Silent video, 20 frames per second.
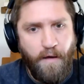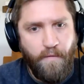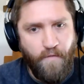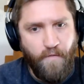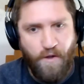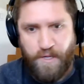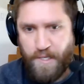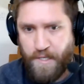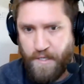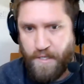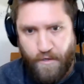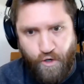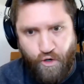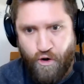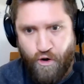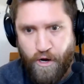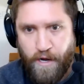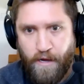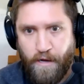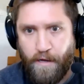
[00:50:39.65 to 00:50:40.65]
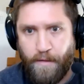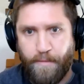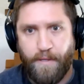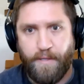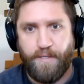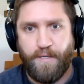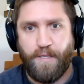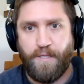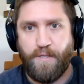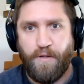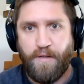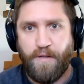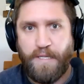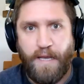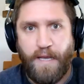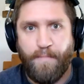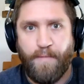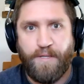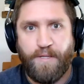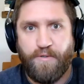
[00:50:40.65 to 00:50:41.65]
versus a trigger that just sort of
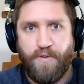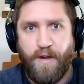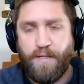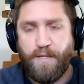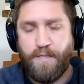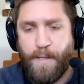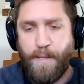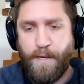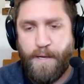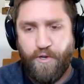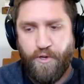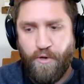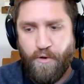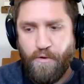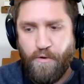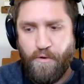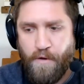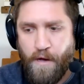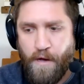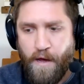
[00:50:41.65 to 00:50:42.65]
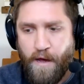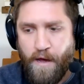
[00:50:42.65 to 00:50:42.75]
demonstrates an issue